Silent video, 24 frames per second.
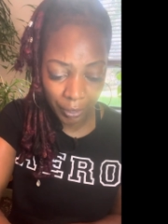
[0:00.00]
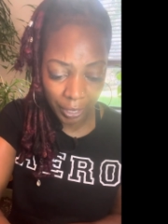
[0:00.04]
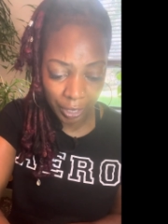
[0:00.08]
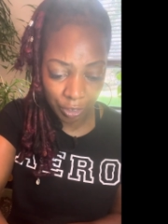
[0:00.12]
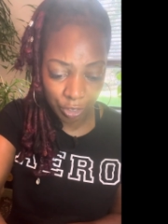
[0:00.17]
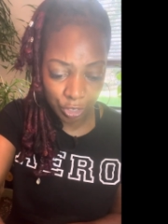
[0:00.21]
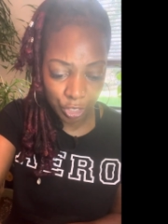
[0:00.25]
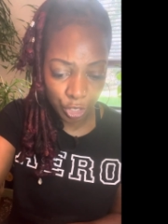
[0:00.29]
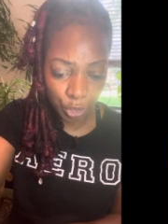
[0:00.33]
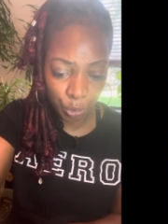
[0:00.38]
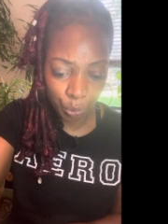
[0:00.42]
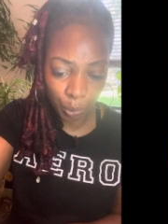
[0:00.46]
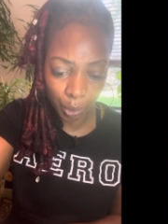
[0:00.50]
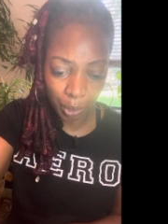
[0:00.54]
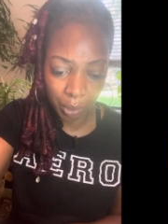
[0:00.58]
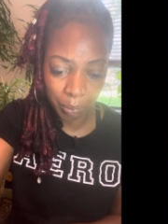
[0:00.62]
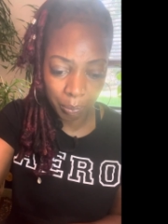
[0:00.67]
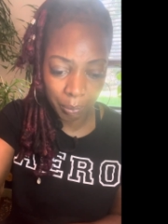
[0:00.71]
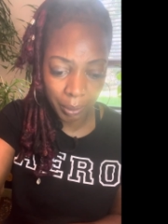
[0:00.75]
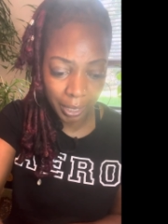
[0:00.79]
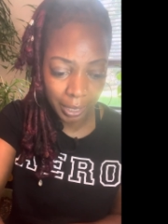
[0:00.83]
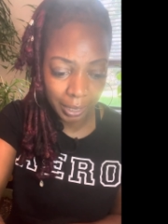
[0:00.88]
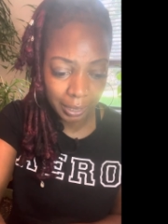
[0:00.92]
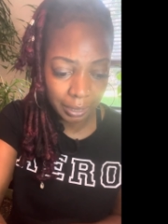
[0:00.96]
energy work
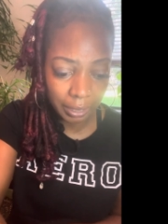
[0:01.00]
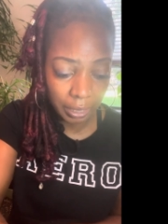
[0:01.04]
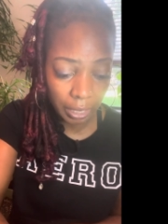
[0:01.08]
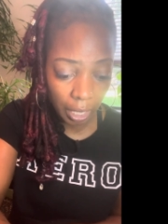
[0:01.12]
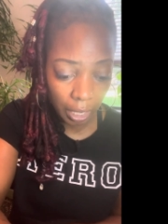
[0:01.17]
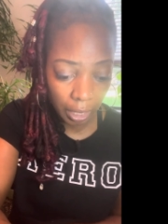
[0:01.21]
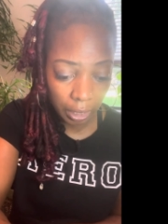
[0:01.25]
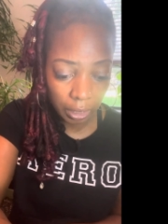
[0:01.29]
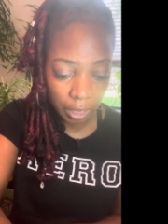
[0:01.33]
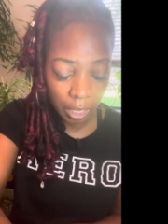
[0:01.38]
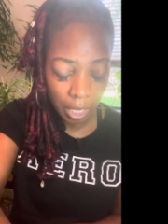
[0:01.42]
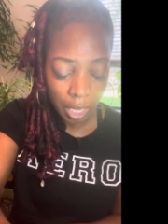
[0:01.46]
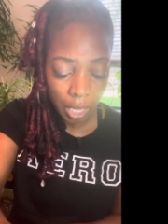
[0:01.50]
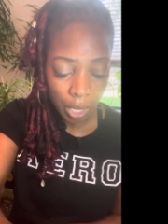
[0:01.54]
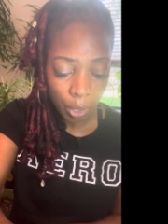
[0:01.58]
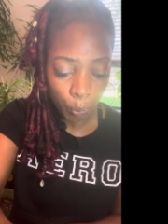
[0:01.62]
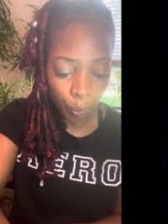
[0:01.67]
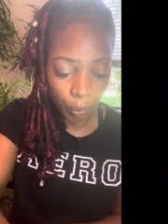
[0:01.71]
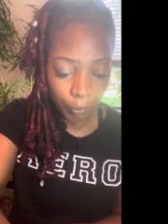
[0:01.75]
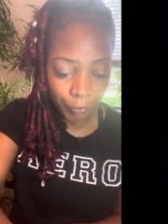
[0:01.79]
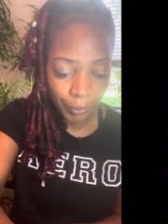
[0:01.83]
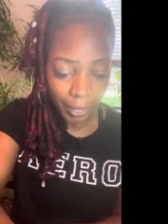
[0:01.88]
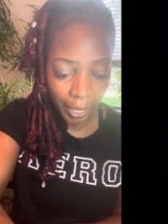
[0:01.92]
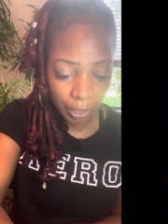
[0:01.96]
being done
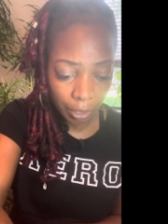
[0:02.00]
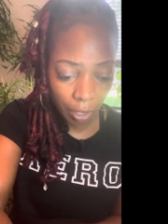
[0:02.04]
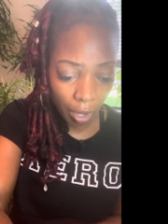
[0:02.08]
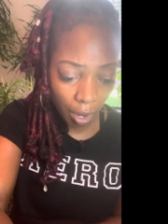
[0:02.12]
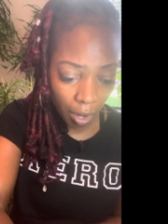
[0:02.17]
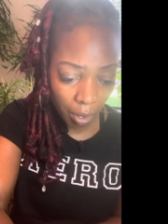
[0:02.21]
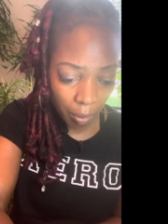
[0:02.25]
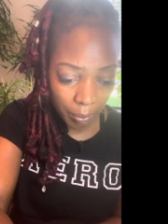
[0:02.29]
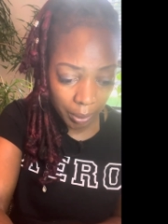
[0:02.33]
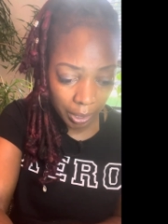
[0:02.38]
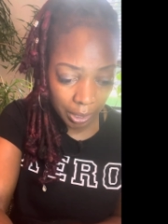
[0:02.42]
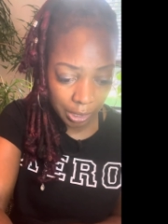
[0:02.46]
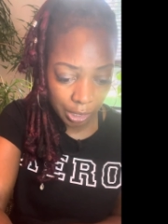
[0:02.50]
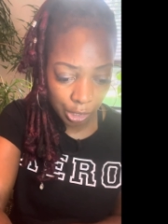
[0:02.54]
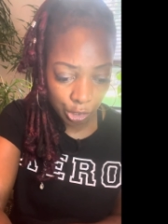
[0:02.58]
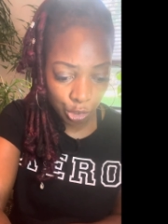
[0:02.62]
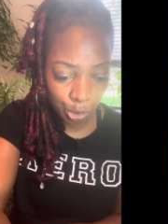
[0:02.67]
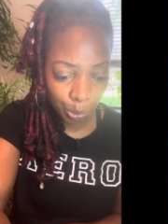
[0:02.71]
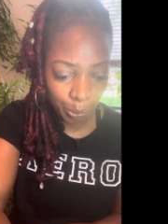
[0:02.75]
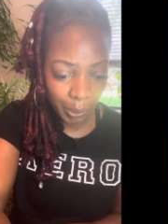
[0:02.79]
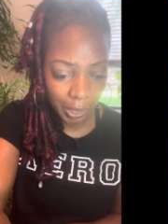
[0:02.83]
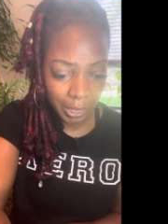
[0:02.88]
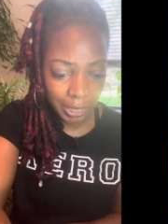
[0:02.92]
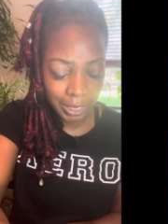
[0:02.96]
with that karmic
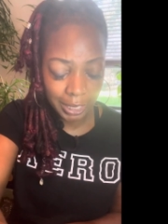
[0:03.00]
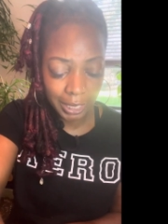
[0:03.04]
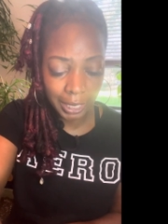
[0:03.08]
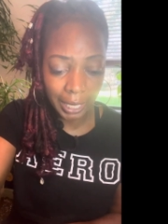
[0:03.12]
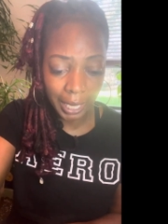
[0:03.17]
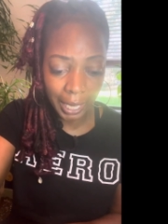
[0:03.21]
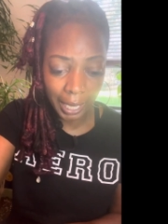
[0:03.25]
situation.